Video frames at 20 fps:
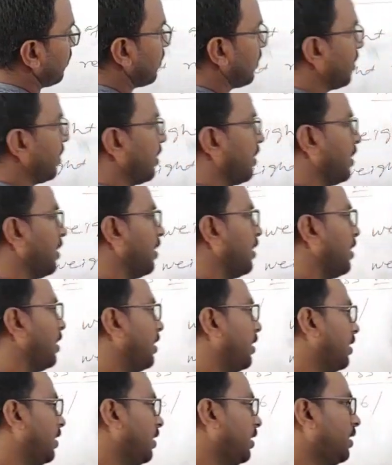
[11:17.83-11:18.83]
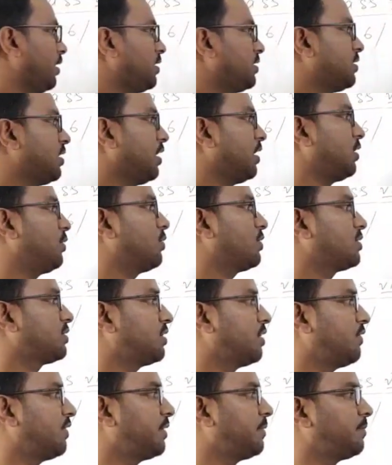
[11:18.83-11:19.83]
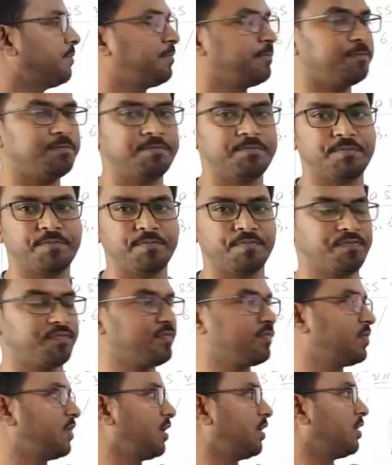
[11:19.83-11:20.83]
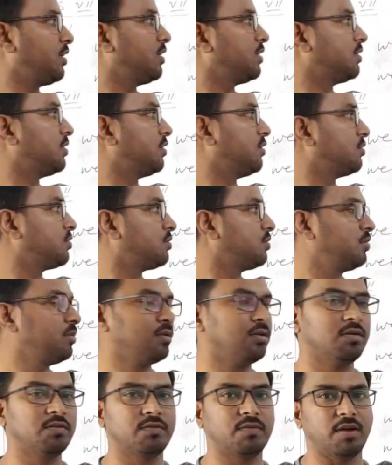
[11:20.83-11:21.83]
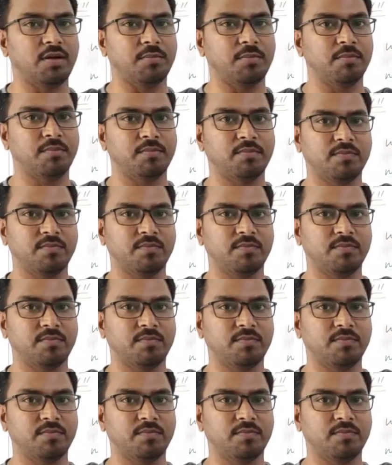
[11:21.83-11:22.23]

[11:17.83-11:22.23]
Okay, initially it was 7, then it is reduced to 5.